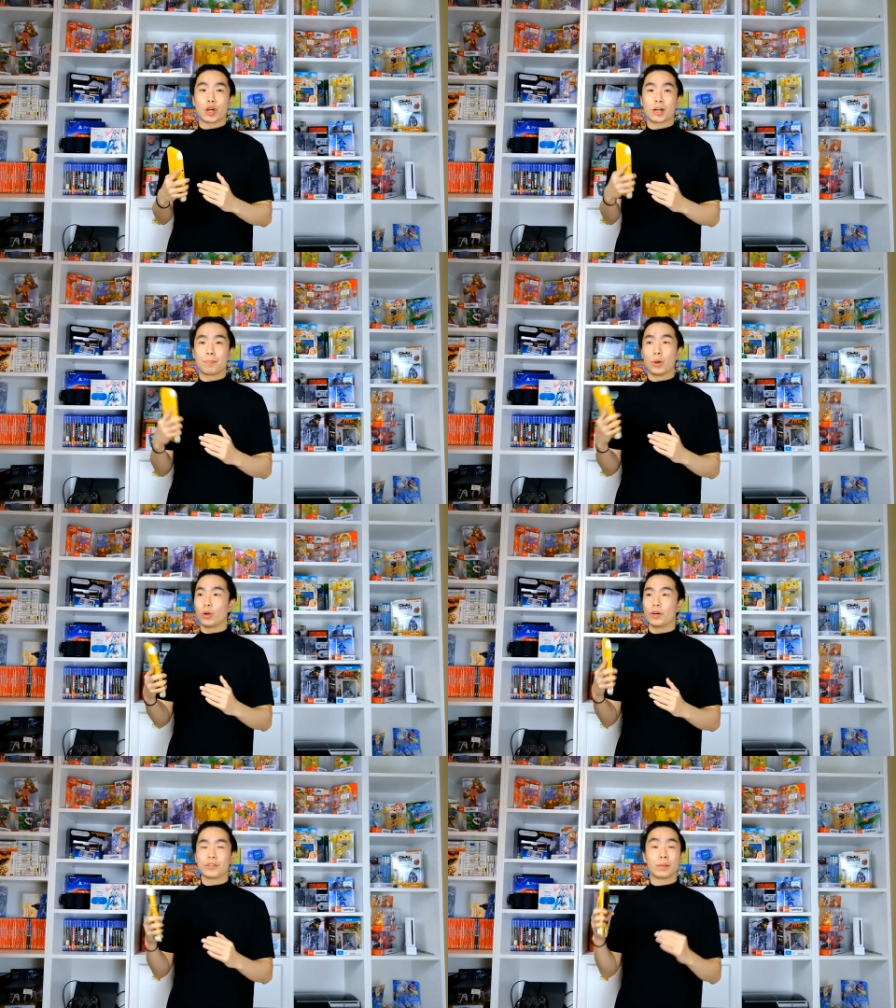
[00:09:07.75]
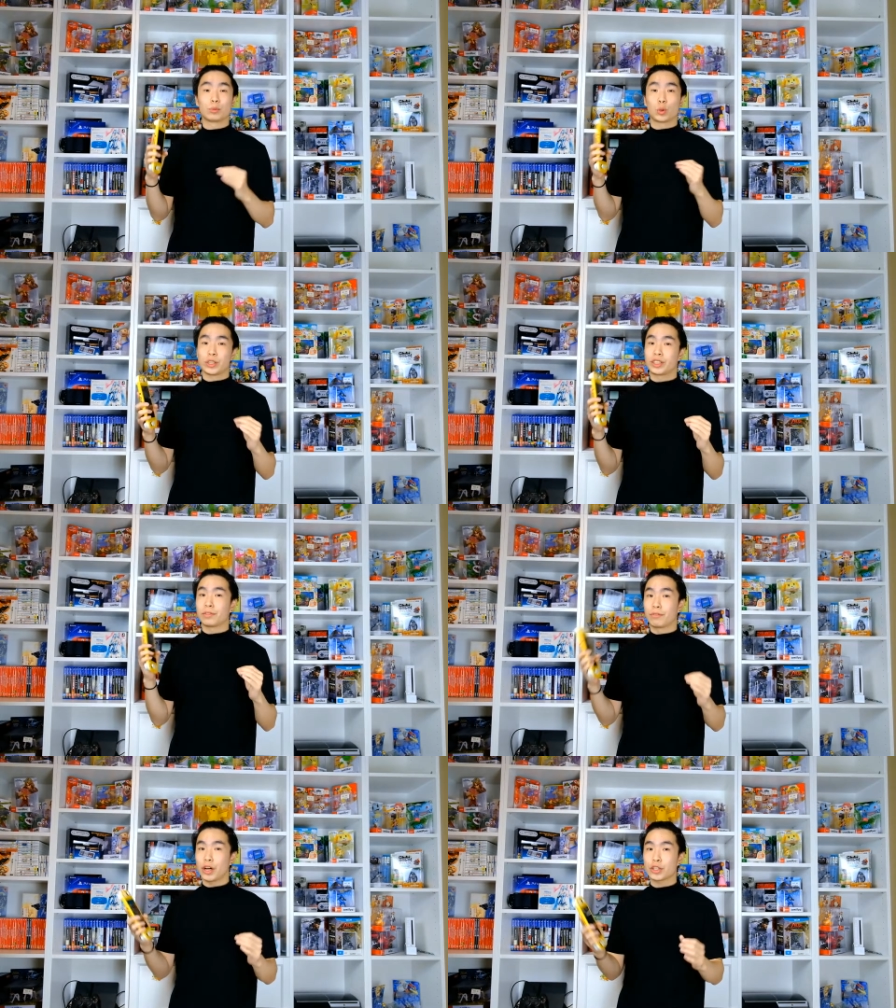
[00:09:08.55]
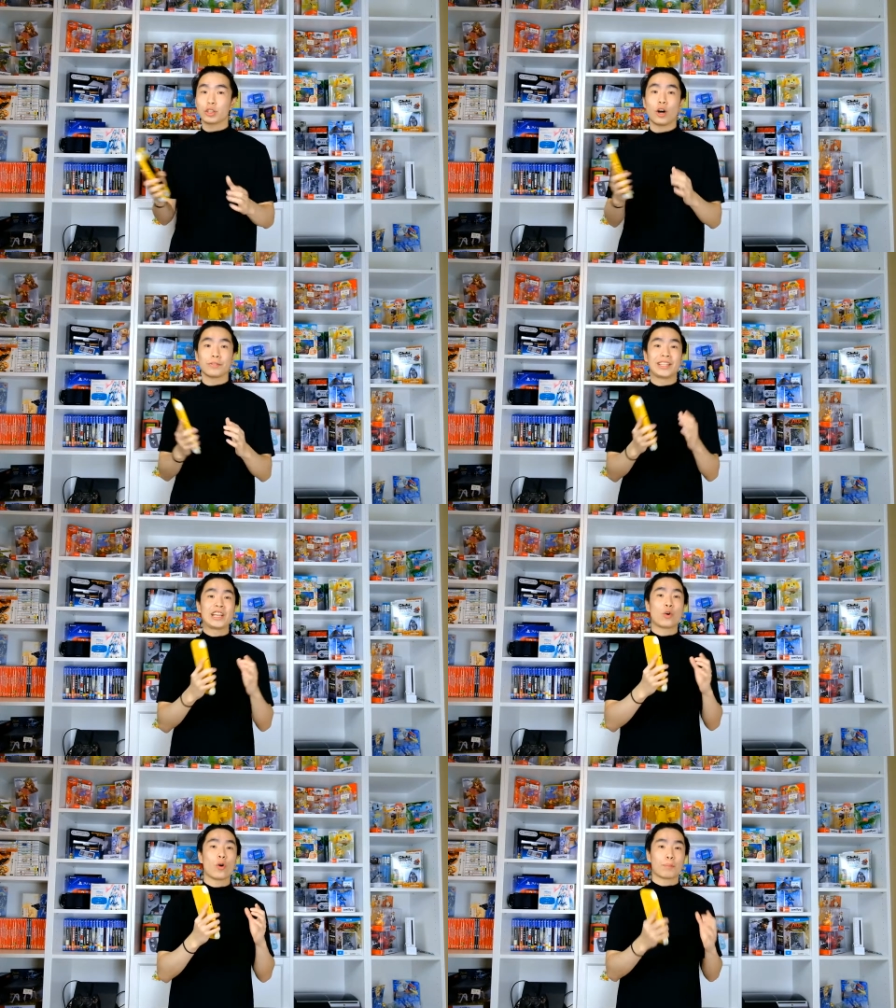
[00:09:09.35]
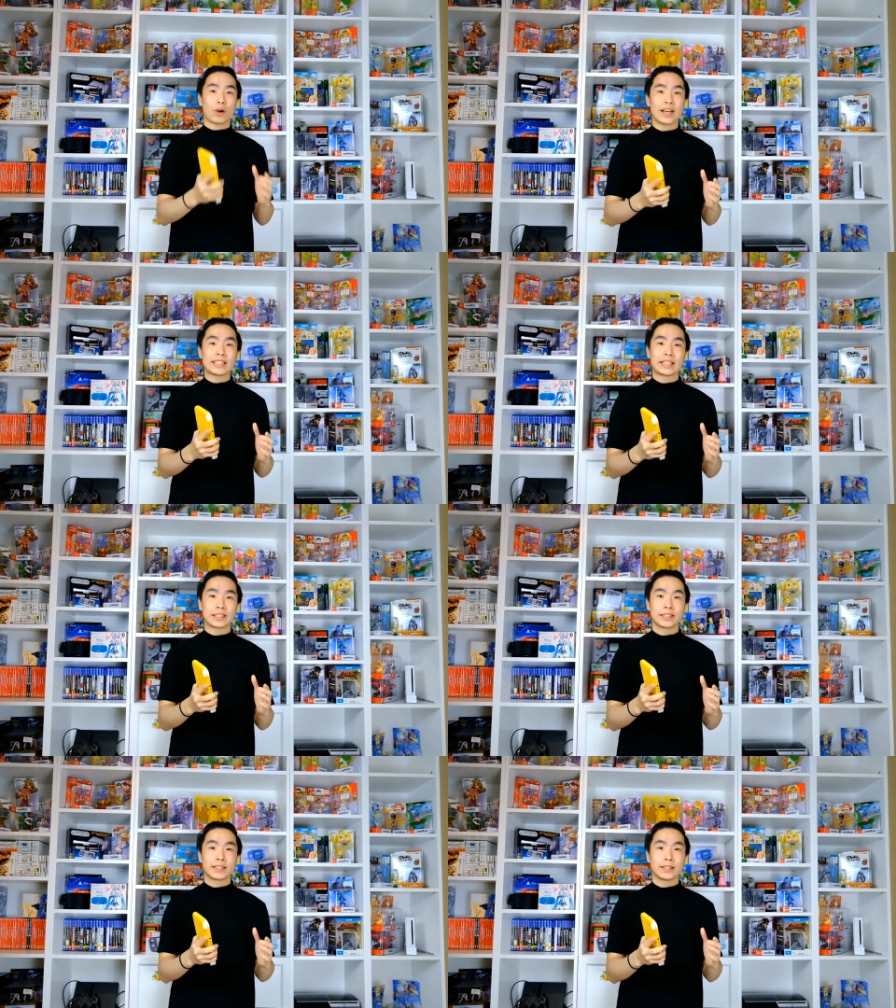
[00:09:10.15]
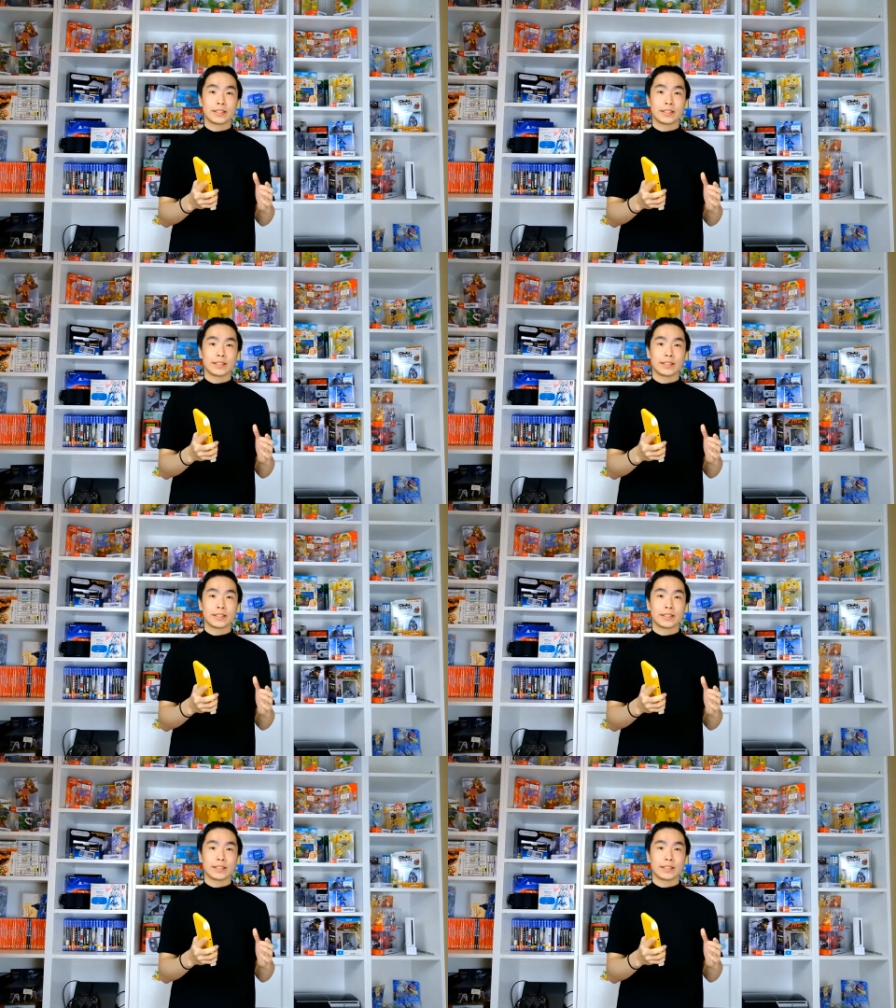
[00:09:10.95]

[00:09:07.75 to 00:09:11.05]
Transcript: is trying to pull off some twisted version of decoy pricing.